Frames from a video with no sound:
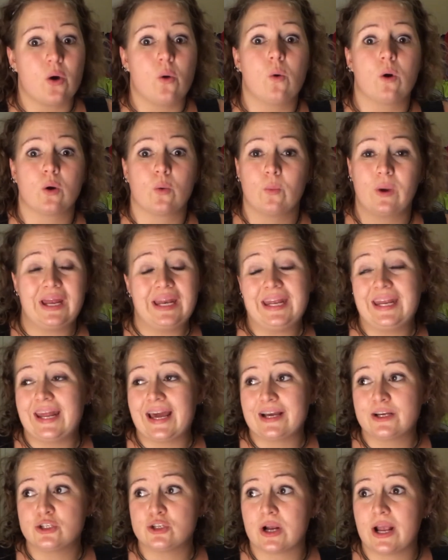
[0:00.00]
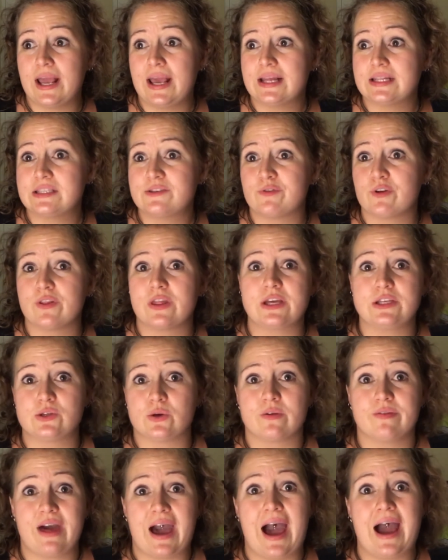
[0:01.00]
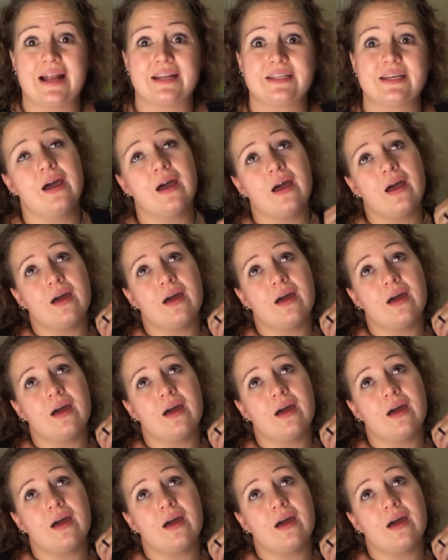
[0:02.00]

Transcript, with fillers: or we need extra hands for this or that